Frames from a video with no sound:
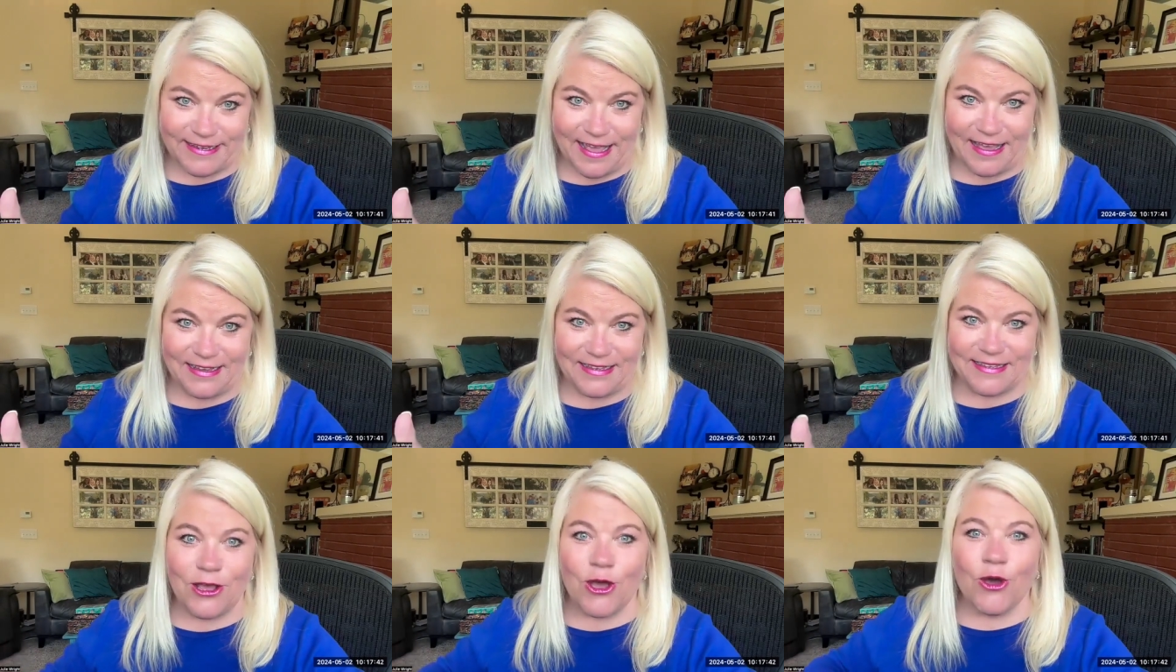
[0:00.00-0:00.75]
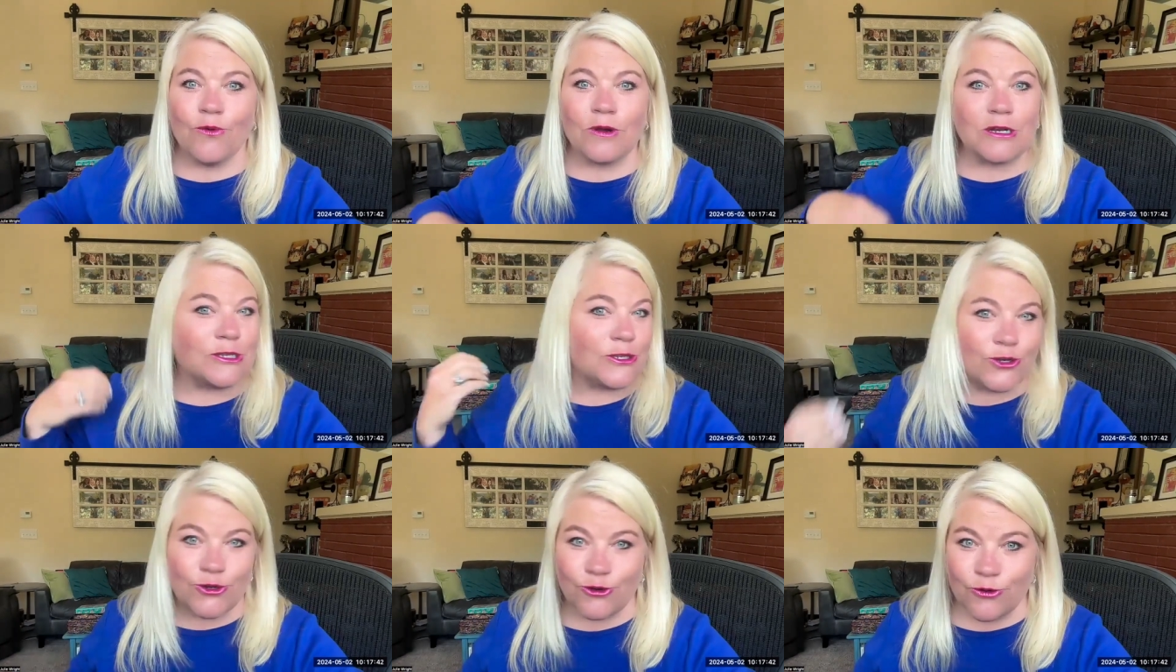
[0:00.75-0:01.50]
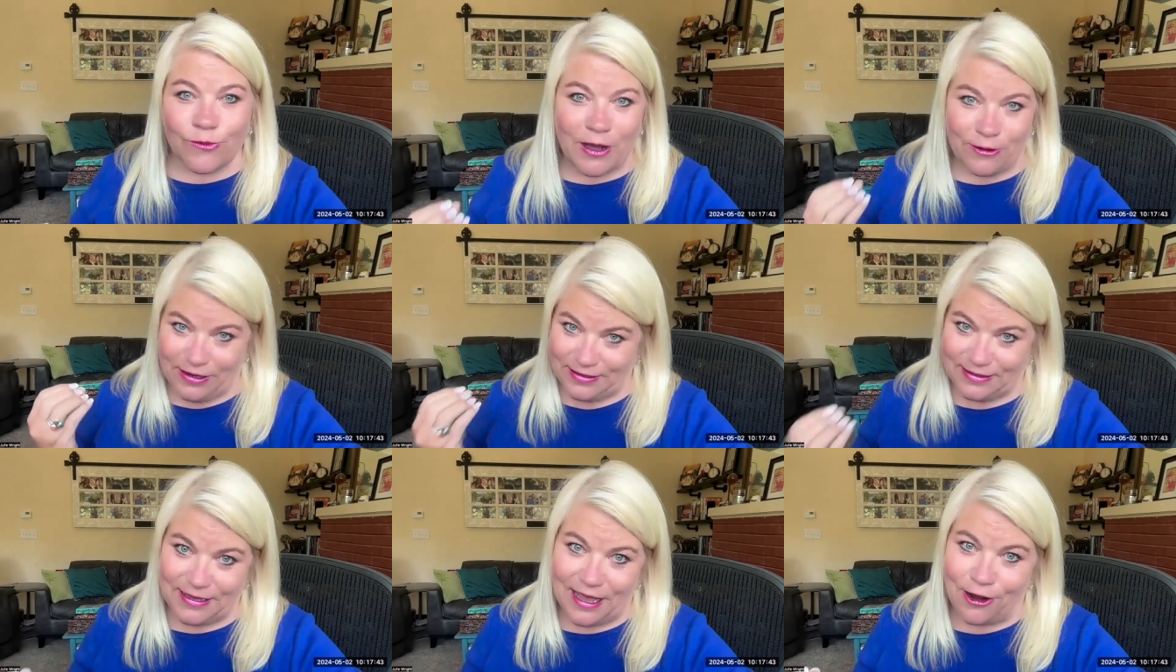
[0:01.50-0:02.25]
says, what is true about
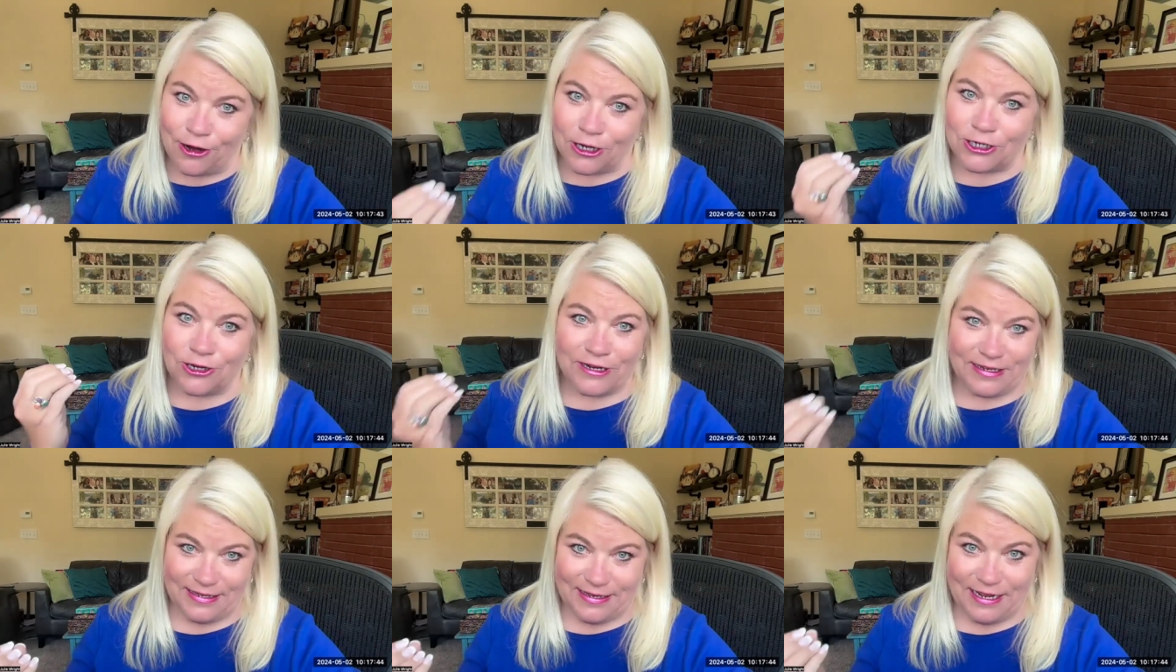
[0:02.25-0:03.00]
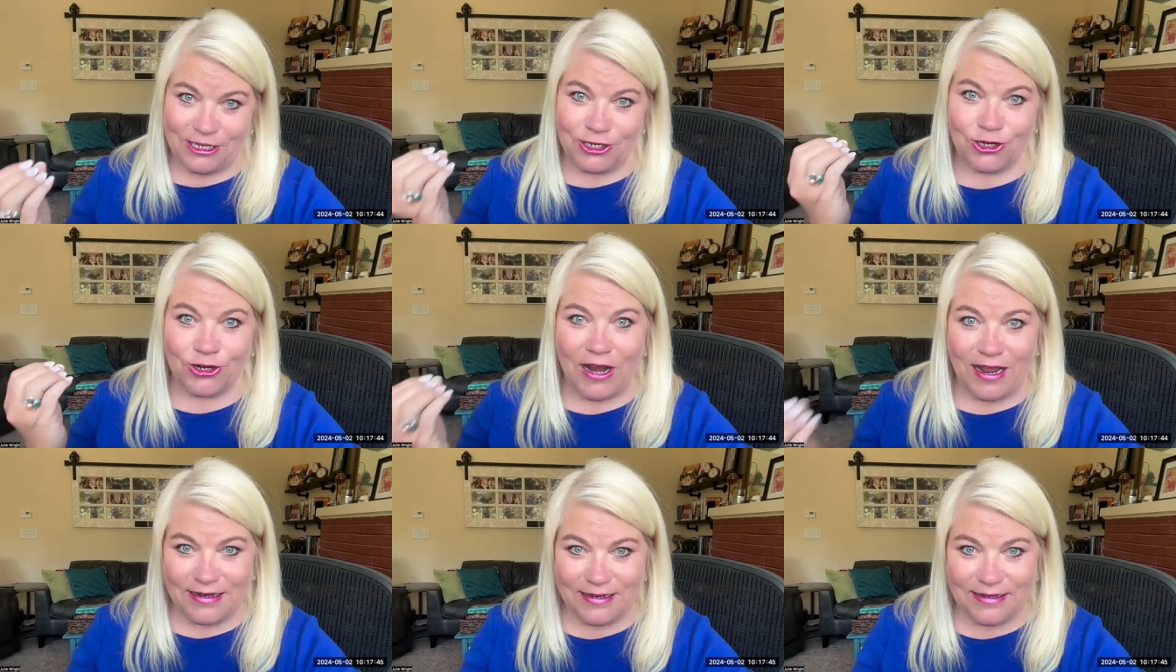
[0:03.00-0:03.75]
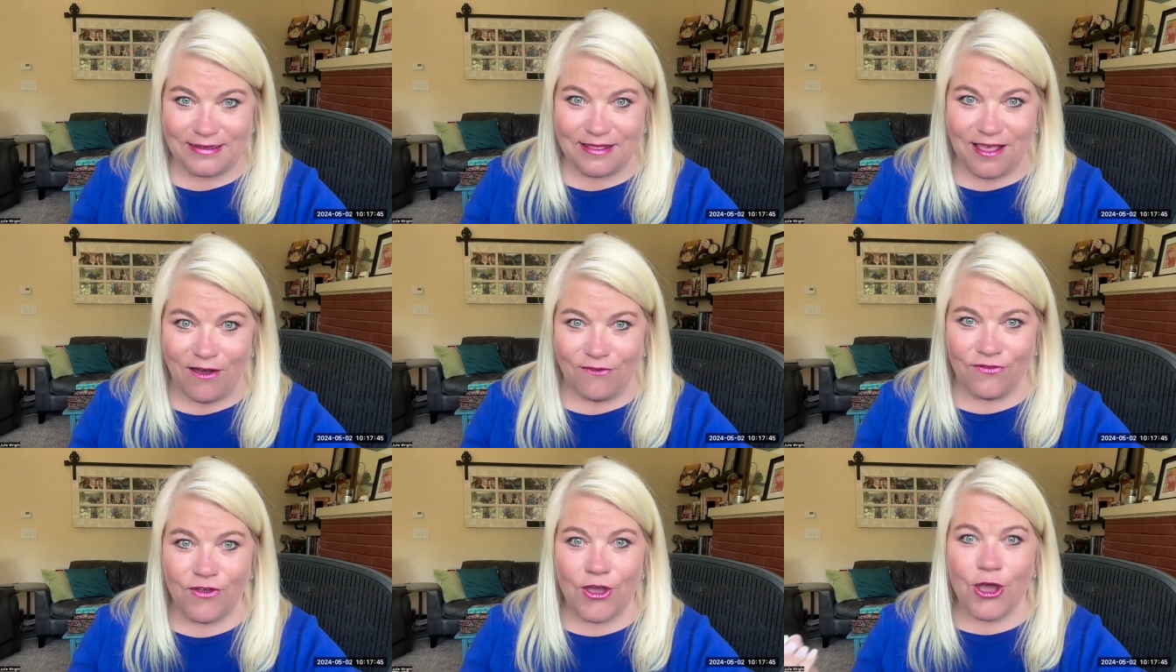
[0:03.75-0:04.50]
His character, His nature, and His
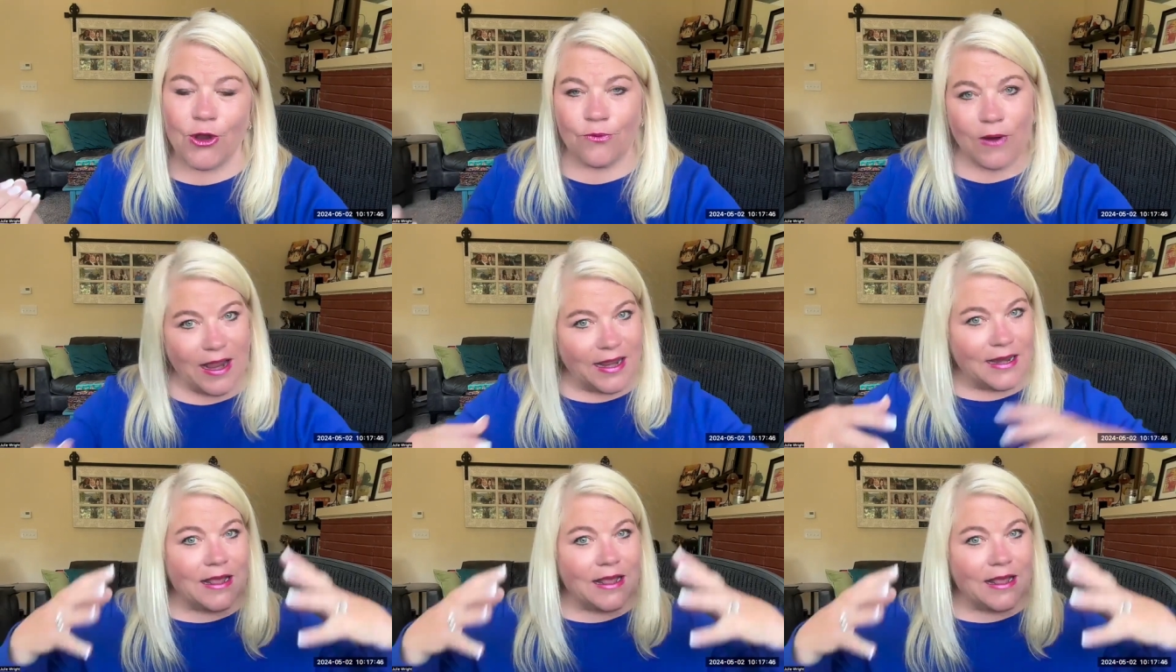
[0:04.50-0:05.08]
love, right?